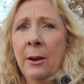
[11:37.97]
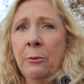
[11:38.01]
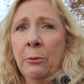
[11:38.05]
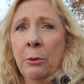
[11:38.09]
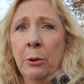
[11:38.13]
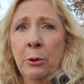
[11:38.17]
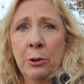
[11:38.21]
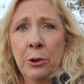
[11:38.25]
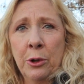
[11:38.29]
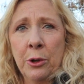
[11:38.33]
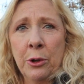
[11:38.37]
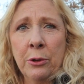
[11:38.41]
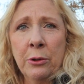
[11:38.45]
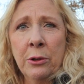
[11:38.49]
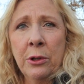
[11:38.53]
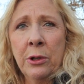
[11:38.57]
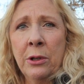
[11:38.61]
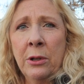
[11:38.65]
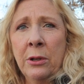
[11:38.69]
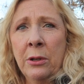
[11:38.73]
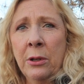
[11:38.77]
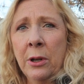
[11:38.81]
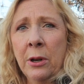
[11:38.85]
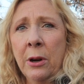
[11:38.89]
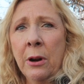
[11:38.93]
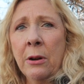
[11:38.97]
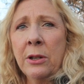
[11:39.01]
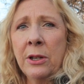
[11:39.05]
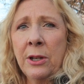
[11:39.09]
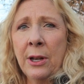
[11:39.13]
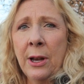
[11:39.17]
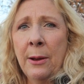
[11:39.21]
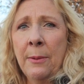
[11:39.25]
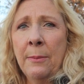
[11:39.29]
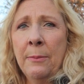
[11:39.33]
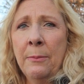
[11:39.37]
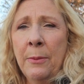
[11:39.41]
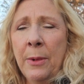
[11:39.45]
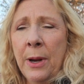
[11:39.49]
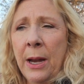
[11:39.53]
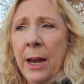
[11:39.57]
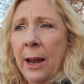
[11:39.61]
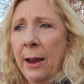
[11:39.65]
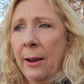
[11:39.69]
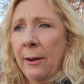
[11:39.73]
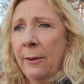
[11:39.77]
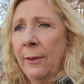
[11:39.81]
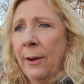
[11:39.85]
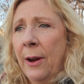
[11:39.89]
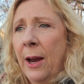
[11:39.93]
roosters. There are some. We
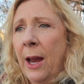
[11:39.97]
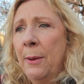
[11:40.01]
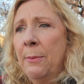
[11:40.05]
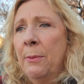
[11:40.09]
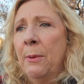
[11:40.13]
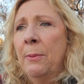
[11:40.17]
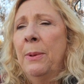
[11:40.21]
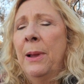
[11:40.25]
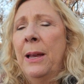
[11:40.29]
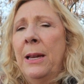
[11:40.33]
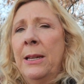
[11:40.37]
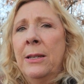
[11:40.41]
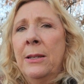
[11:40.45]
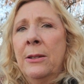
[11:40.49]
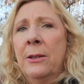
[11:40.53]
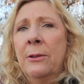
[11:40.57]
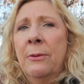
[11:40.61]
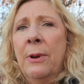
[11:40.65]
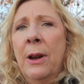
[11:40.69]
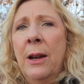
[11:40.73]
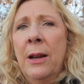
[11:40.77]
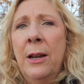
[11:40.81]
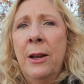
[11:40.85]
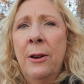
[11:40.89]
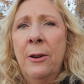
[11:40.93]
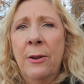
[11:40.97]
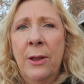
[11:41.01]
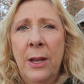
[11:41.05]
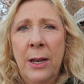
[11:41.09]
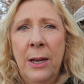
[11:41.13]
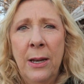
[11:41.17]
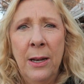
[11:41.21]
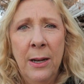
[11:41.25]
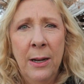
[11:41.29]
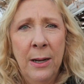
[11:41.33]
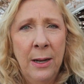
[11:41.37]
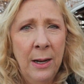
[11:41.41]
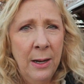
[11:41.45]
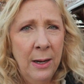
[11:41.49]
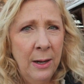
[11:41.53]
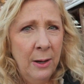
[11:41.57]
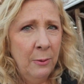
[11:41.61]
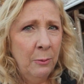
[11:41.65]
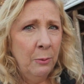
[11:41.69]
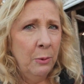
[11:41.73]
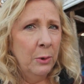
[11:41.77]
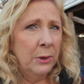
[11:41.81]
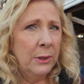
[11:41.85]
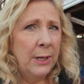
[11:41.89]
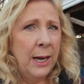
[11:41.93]
have a couple places around here that
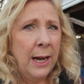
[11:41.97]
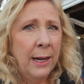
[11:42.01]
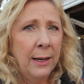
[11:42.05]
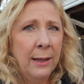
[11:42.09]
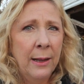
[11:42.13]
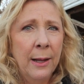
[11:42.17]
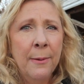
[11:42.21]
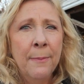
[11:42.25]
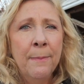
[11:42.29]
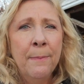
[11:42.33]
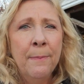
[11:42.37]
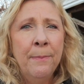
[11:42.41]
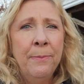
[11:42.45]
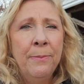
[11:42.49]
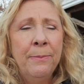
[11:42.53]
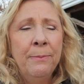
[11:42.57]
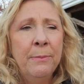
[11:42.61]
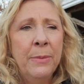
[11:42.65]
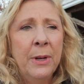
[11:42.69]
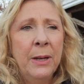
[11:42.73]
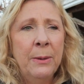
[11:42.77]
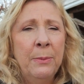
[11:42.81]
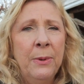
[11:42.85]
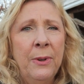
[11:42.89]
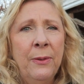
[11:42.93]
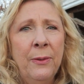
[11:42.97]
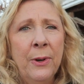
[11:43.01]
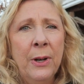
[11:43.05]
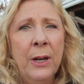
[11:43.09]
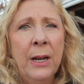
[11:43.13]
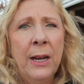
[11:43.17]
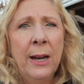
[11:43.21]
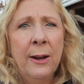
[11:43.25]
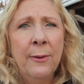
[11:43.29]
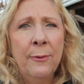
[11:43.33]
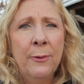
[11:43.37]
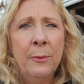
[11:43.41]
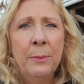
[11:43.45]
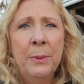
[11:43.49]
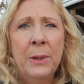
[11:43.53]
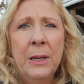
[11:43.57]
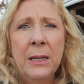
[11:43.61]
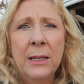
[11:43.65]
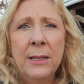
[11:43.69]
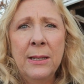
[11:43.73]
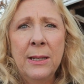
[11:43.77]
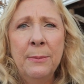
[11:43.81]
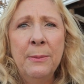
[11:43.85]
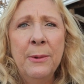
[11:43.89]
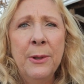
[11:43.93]
will take them. But be very careful,
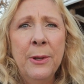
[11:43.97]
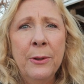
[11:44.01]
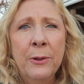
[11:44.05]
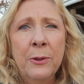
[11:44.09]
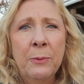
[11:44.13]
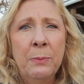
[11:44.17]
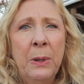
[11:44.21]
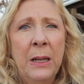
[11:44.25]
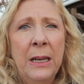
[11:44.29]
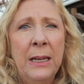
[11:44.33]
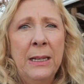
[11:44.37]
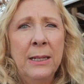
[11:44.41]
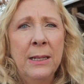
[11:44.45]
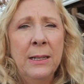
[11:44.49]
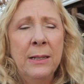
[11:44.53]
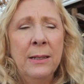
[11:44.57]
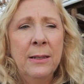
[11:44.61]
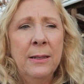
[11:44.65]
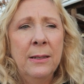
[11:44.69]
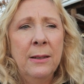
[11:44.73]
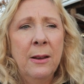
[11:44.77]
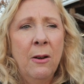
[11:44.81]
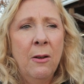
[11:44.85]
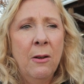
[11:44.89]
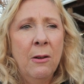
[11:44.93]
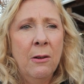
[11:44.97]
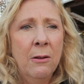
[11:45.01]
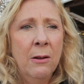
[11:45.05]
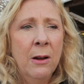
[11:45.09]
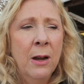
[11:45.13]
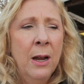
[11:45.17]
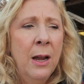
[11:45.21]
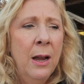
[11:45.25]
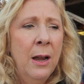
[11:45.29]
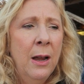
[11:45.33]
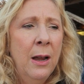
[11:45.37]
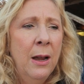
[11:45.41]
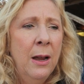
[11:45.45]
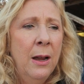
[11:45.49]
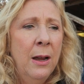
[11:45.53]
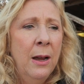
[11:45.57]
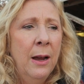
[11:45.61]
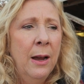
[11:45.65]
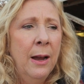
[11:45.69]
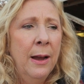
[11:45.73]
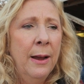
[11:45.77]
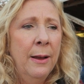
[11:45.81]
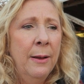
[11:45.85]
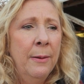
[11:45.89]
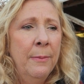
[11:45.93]
because some of those places are,
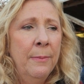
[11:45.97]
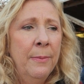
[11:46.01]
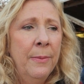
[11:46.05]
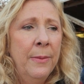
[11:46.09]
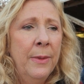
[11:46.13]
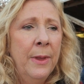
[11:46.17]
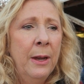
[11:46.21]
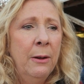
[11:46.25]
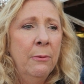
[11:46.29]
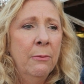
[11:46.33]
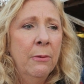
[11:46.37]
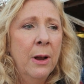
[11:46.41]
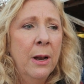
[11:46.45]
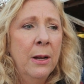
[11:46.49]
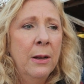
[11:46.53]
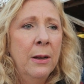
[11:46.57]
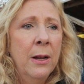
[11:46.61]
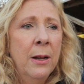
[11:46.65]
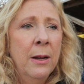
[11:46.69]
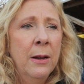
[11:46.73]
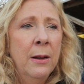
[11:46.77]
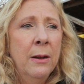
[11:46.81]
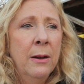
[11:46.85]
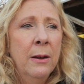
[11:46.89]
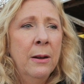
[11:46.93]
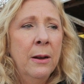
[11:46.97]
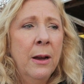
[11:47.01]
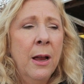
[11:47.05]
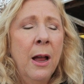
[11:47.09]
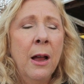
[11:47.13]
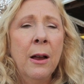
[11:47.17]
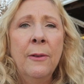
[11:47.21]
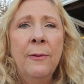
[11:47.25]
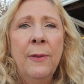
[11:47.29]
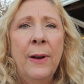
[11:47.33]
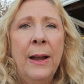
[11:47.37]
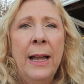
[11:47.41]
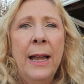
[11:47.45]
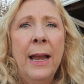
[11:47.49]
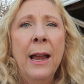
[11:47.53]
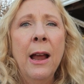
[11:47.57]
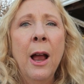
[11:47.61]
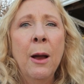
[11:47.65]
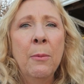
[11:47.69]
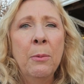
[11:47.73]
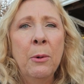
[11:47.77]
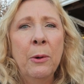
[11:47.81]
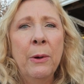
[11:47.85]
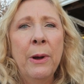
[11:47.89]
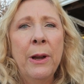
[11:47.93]
they run cockfighting
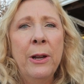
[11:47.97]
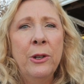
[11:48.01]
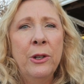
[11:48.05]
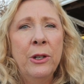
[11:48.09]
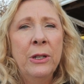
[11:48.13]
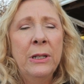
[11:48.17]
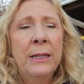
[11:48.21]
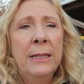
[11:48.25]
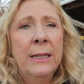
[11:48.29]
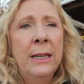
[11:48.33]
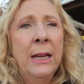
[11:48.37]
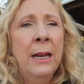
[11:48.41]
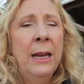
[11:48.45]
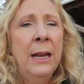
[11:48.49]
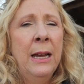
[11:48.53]
operations